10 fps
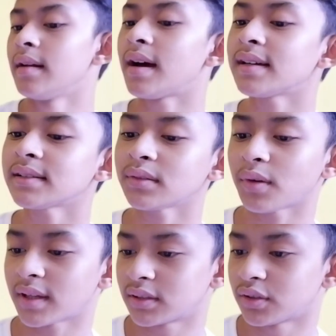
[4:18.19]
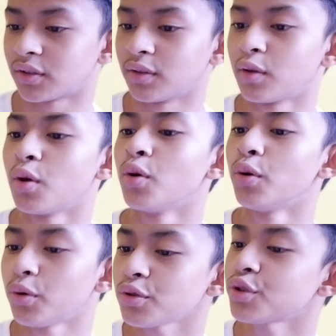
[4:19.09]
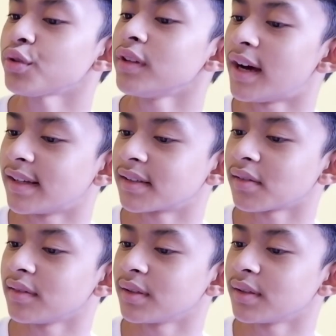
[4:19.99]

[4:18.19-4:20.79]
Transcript: Last question. Who should answer